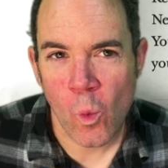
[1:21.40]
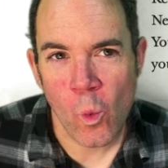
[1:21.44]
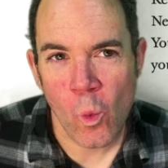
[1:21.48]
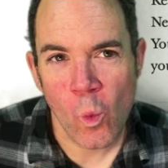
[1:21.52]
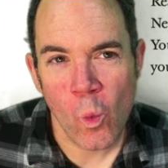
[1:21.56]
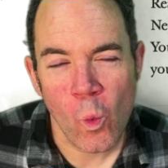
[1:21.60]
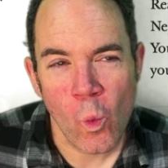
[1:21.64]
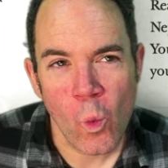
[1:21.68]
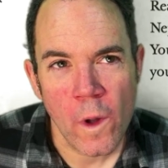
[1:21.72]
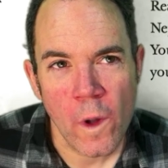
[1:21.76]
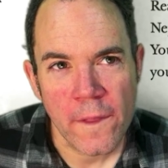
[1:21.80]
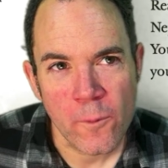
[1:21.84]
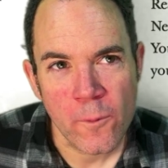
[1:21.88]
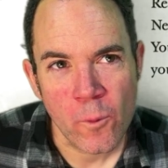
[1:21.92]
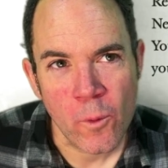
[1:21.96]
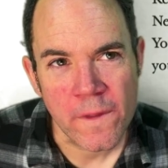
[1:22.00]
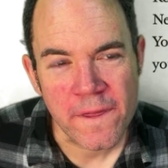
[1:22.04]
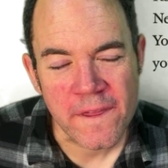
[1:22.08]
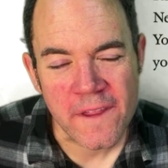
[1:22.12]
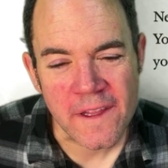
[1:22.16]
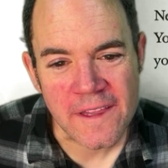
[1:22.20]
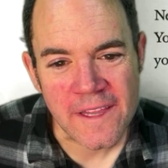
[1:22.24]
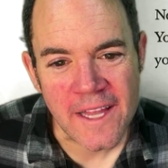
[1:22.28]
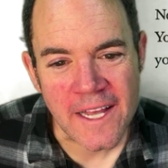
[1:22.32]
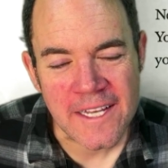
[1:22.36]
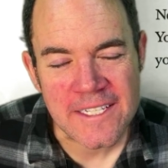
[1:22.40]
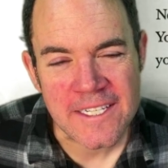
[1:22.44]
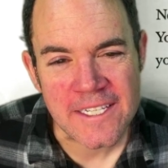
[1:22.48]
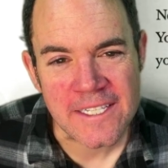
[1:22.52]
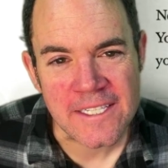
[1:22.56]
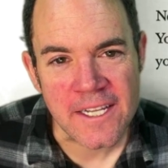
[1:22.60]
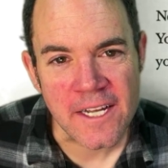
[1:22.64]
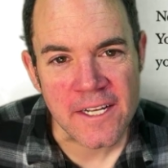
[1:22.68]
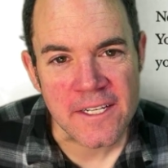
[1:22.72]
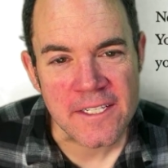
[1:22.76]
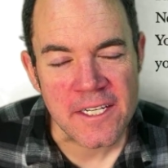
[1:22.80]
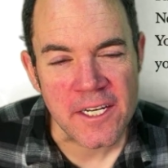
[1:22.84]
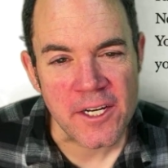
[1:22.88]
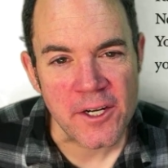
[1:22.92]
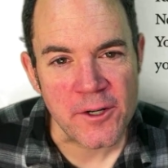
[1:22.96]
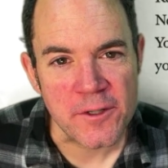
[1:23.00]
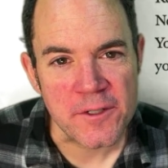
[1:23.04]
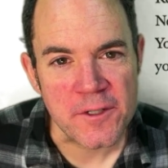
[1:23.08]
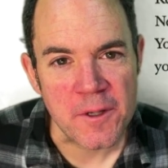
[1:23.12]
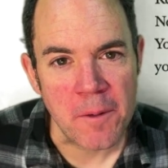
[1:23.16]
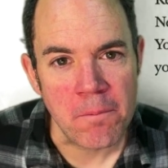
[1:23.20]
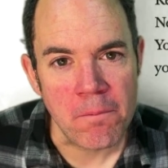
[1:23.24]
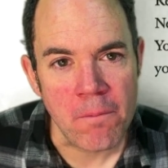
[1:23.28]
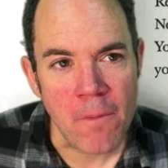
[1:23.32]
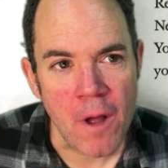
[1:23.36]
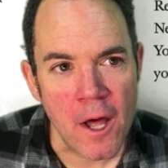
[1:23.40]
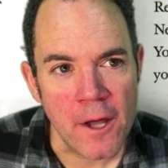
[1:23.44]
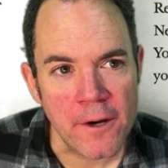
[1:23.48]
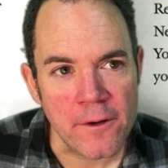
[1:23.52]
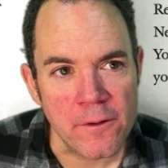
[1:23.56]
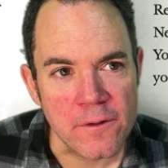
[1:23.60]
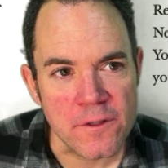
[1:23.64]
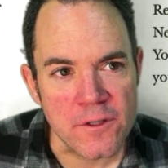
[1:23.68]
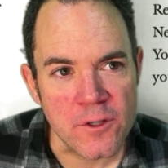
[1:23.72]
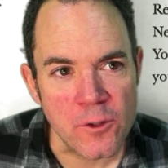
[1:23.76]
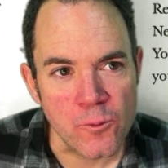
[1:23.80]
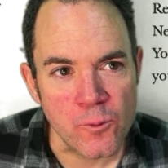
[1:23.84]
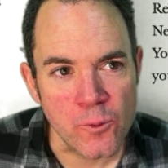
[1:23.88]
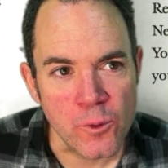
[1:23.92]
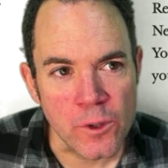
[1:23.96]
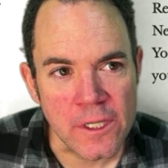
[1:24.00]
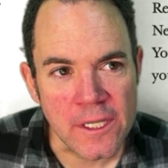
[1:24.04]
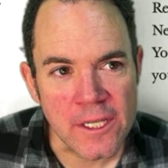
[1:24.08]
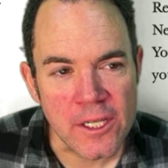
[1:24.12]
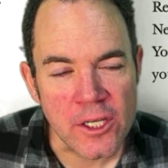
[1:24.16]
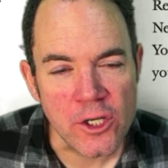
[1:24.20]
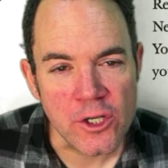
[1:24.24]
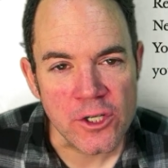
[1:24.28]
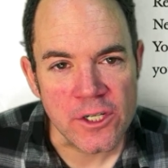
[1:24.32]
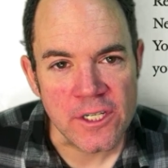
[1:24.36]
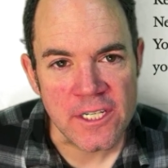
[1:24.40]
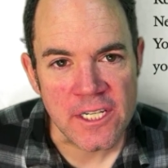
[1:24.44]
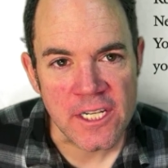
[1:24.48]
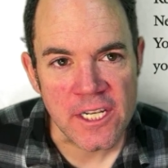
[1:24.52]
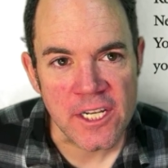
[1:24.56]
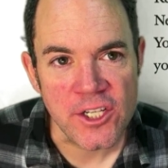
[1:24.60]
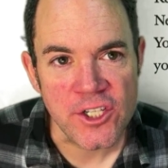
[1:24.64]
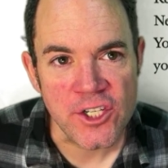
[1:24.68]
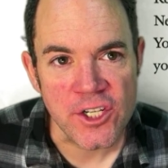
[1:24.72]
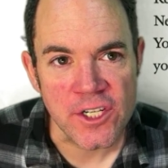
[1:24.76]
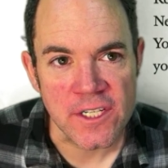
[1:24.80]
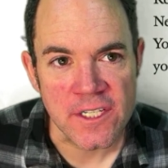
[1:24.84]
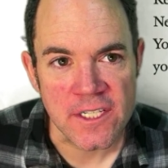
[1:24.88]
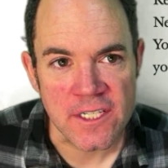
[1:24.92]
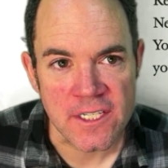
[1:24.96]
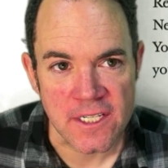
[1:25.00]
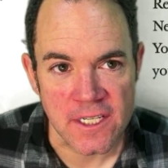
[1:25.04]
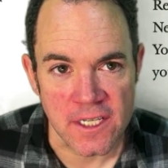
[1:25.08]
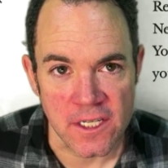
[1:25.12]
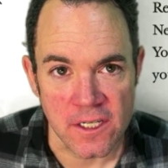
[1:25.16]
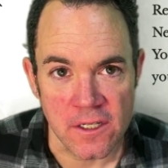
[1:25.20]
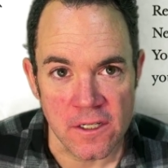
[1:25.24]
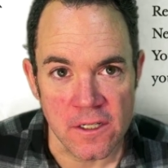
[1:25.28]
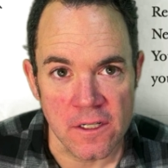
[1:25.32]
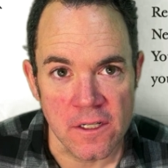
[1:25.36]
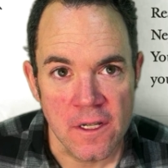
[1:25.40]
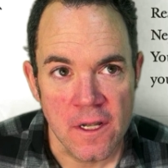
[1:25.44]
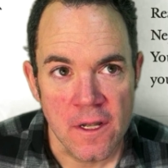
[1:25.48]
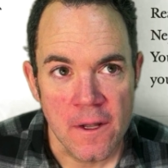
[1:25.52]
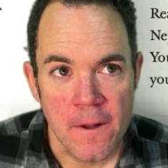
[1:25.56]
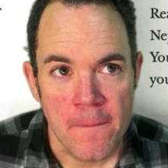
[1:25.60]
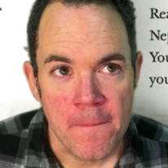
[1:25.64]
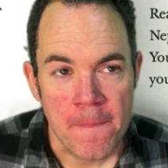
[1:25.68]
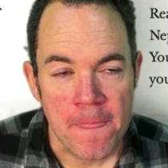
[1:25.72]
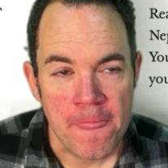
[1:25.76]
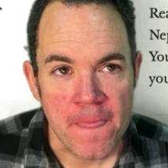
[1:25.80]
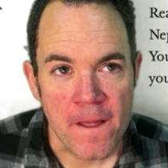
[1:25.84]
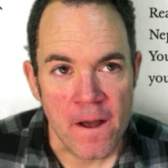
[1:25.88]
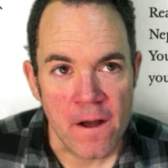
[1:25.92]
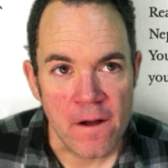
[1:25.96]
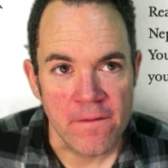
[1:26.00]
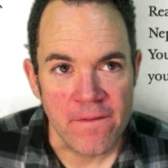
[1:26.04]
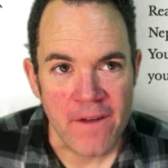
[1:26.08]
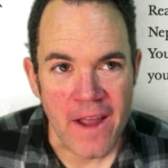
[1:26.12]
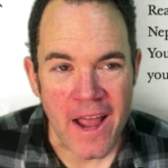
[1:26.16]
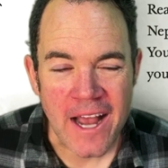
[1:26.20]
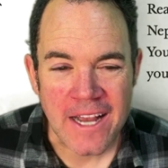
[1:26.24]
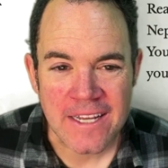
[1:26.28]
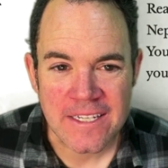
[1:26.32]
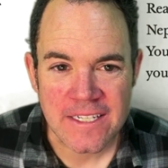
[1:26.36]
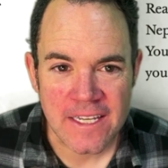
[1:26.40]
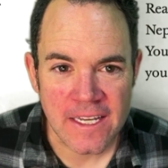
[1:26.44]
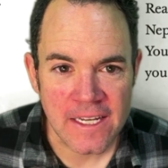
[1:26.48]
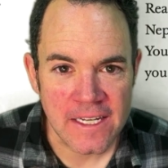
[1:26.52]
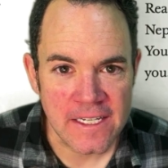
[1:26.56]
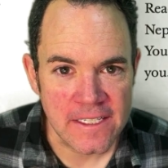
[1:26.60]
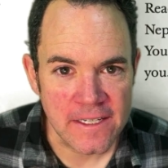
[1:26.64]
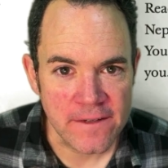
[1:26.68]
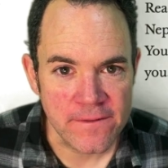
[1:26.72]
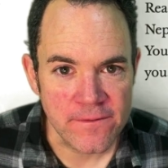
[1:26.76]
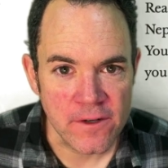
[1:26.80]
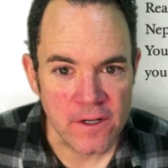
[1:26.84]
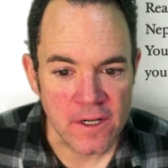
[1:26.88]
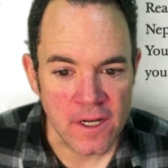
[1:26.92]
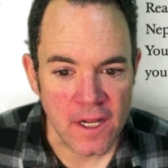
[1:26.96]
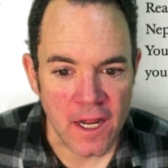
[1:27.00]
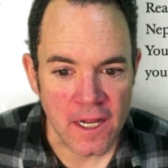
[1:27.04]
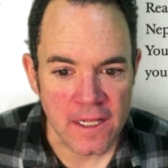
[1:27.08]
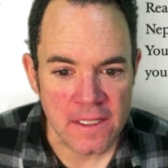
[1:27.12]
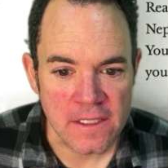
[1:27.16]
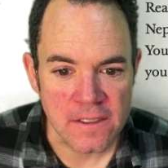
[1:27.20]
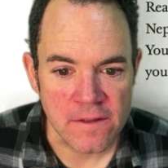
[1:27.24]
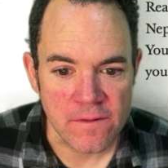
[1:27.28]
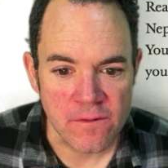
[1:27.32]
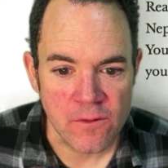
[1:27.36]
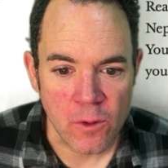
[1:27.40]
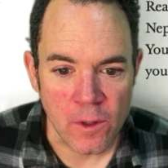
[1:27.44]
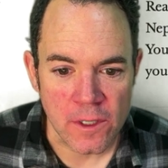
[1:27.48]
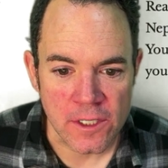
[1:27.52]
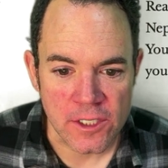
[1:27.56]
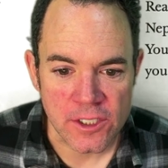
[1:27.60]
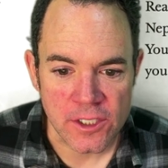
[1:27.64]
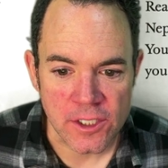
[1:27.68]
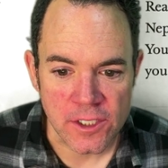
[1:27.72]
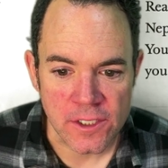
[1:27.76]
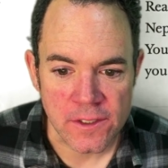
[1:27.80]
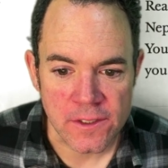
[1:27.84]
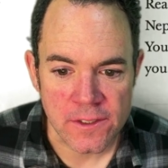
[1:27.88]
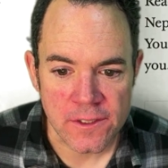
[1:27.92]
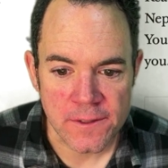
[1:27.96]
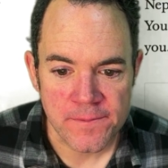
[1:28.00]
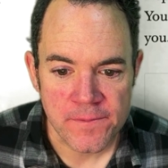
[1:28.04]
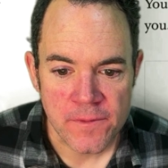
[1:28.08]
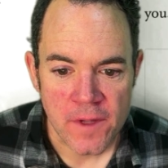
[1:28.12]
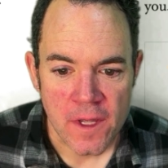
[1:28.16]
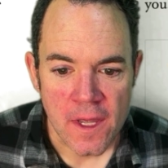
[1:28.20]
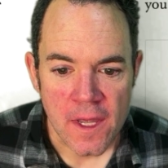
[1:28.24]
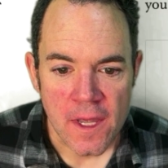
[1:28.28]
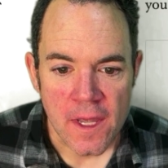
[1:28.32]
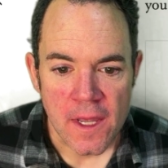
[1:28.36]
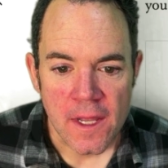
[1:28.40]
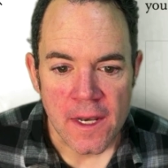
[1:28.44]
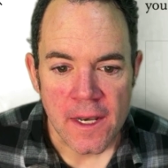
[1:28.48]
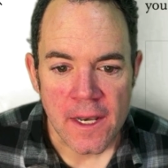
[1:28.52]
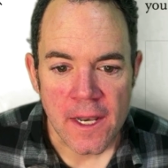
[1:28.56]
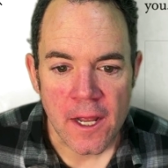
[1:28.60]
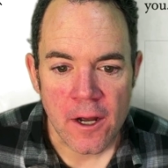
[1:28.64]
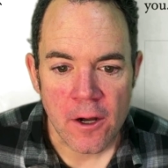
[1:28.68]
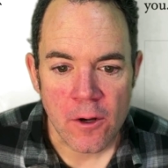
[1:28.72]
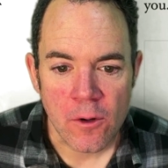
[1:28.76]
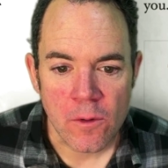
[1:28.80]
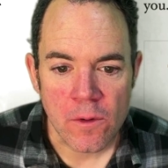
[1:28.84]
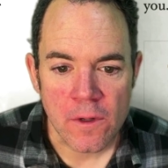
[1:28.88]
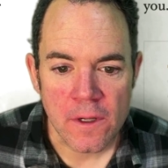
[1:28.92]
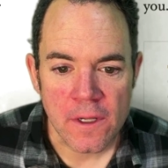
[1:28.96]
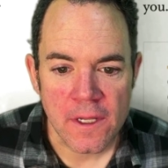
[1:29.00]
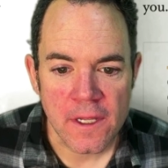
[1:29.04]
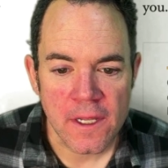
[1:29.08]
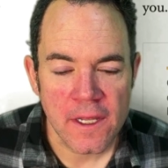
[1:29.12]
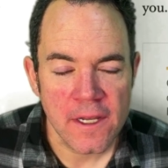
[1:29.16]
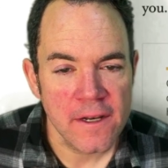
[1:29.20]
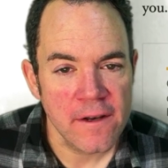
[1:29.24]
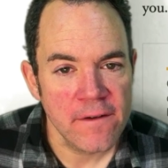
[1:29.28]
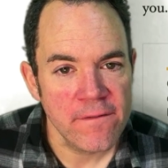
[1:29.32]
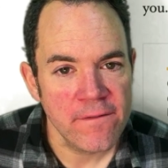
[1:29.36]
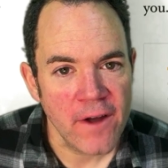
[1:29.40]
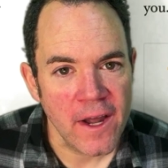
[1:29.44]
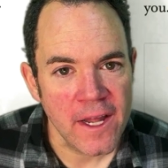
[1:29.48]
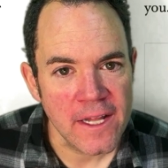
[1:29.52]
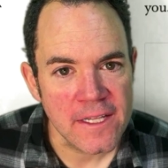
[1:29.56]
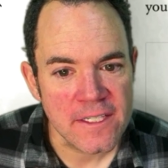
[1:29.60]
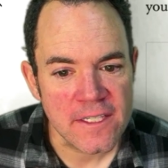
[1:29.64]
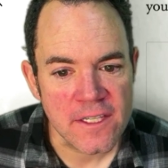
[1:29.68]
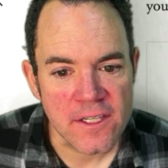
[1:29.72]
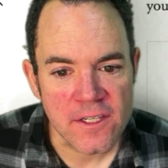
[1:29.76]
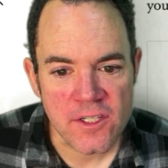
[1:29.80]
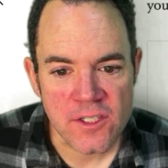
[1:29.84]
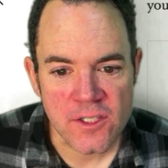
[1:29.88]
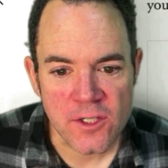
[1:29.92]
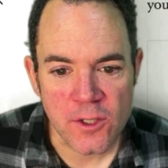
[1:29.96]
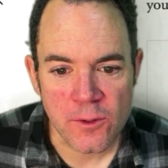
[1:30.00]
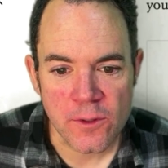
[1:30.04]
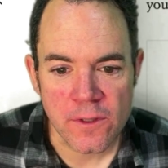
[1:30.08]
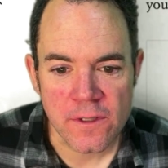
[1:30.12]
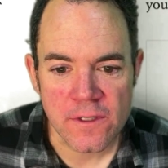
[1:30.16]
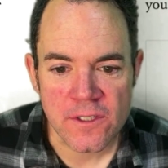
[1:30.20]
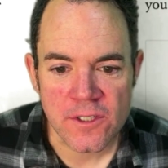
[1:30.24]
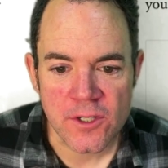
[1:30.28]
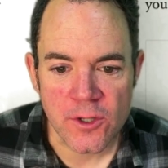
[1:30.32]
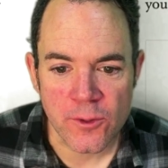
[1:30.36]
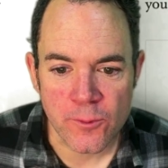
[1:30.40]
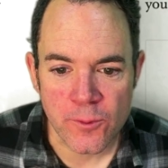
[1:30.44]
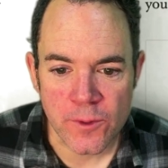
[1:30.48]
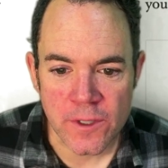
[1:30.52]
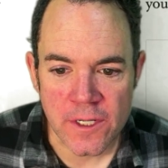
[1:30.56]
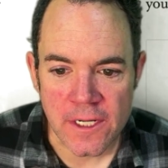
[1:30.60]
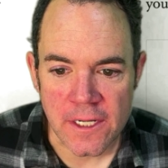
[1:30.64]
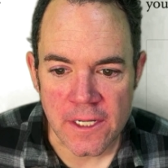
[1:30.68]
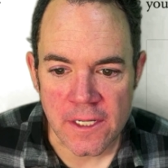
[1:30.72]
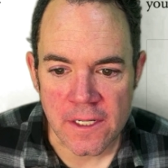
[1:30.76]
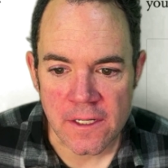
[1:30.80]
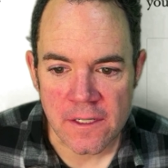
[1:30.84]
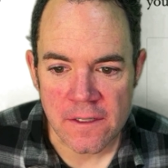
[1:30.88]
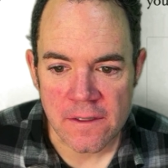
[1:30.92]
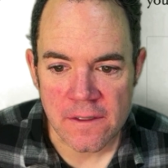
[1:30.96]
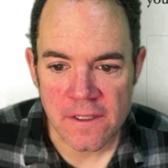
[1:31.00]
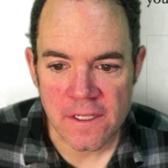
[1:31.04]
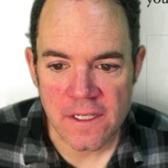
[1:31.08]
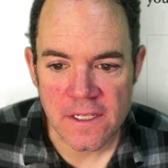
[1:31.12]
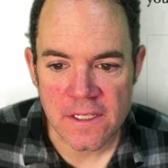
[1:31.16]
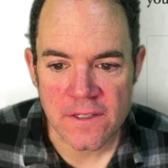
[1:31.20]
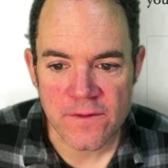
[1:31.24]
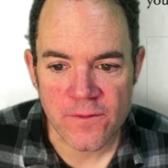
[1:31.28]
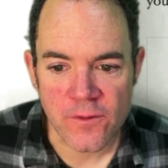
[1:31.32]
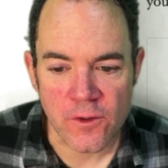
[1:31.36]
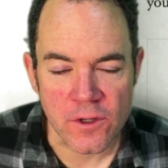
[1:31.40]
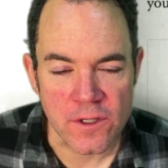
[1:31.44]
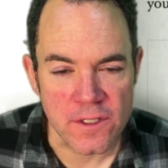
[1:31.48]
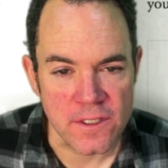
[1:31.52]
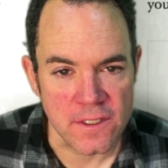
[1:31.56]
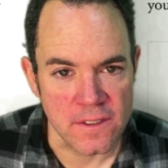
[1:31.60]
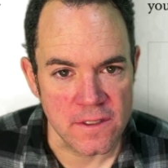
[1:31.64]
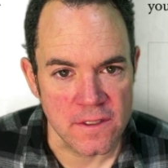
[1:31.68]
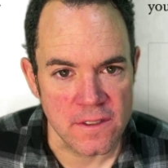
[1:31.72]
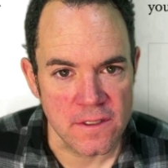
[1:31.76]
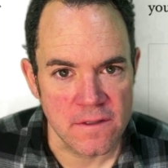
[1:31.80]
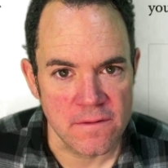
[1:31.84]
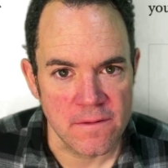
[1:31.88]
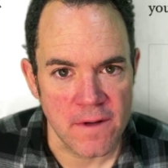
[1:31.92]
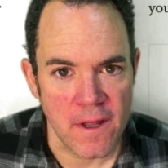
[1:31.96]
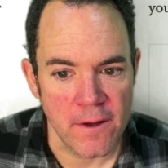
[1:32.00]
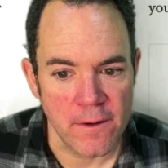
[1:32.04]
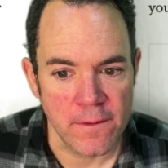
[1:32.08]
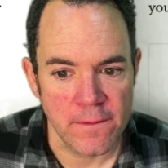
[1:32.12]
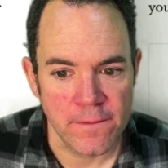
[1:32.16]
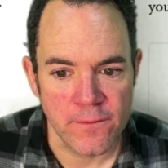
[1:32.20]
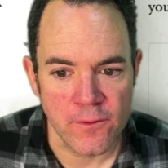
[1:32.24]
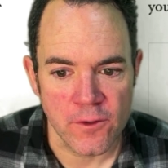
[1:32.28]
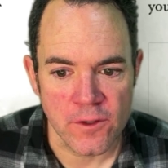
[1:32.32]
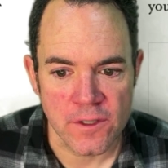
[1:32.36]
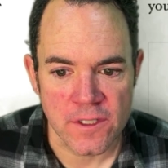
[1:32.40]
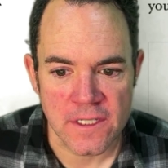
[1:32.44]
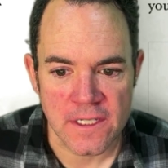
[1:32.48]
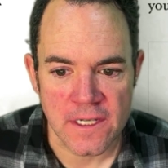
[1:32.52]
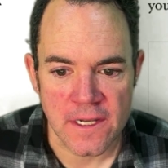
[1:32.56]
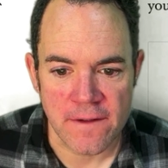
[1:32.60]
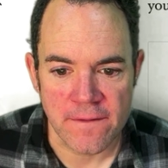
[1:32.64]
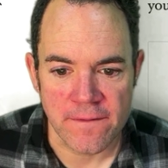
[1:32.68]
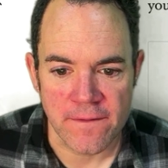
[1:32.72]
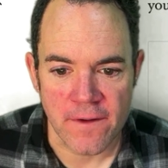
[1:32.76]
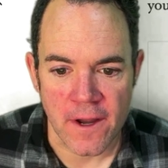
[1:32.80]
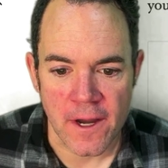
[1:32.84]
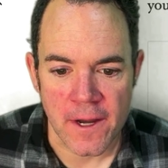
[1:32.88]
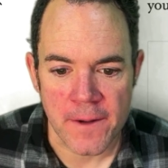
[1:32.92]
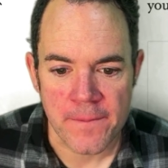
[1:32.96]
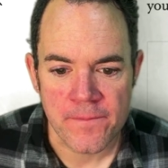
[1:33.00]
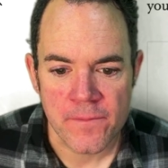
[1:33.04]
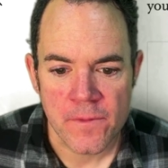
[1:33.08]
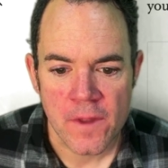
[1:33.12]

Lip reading: What the lesson does here is it models a really good teaching skill of asking different kinds of questions. Now, it invites the students to read these verses out of 1 Nephi,